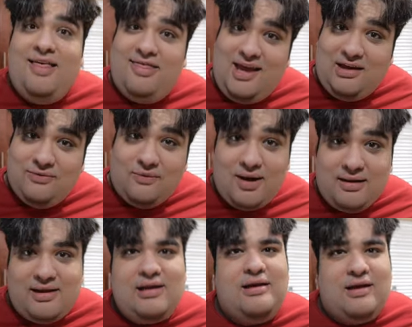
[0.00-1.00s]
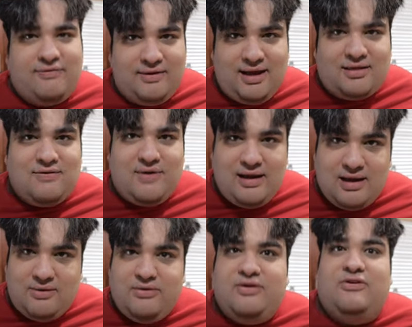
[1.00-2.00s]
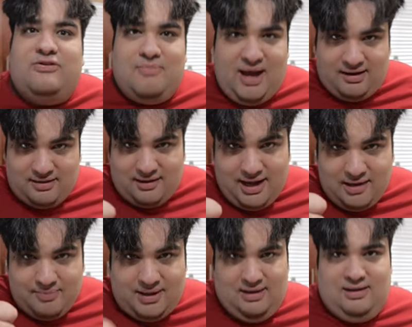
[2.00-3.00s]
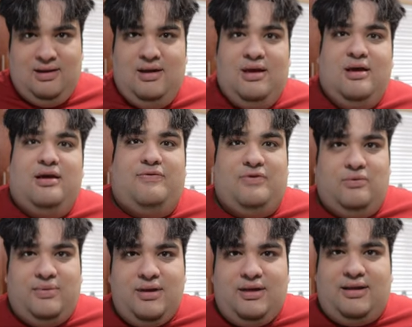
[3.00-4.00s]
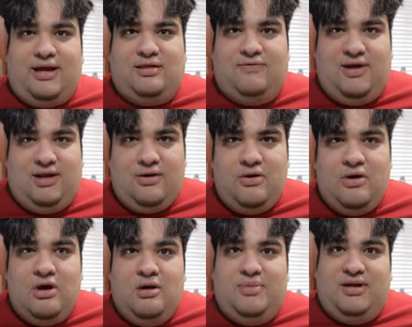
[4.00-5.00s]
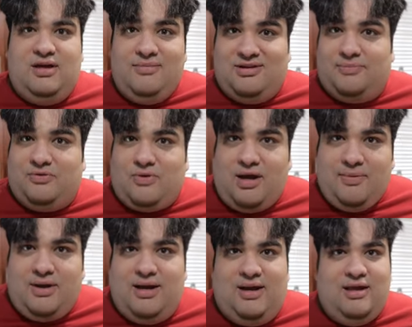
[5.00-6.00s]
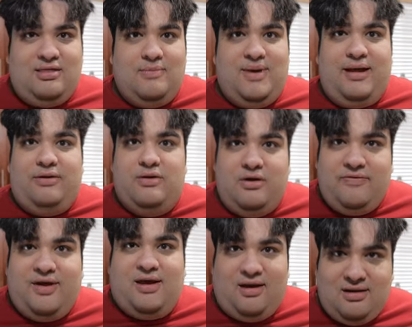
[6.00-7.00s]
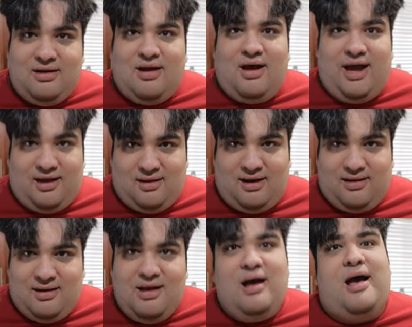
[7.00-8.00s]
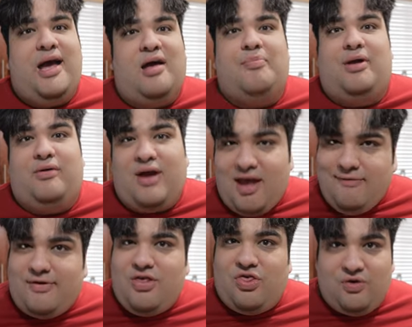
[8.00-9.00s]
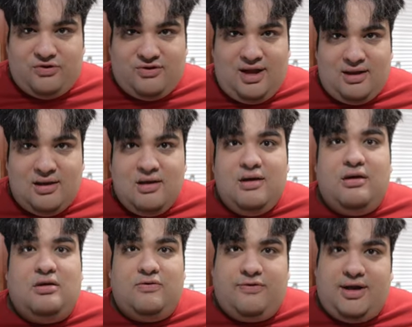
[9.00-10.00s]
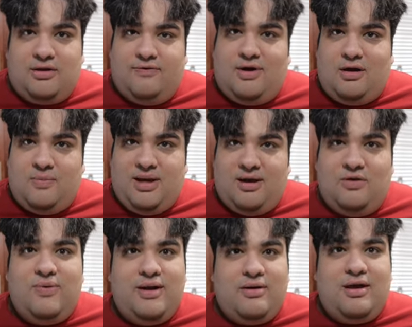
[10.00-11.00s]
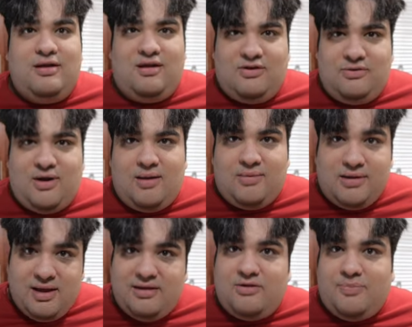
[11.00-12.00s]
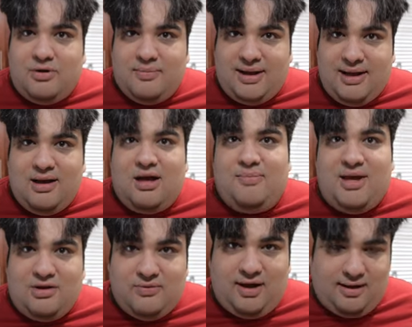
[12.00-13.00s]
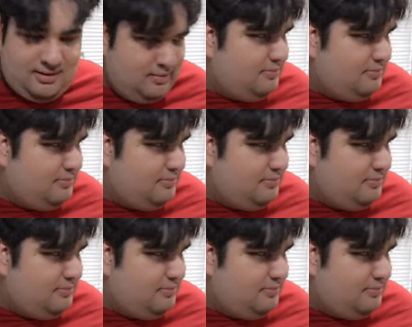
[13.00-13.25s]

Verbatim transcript: Thanks for watching. If you liked the video, smash the like button. If you really liked the video, become a subscriber, and hit the bell notification icon. I upload every Thursday. Don't forget to follow me on Twitter and Instagram, and support me on Patreon.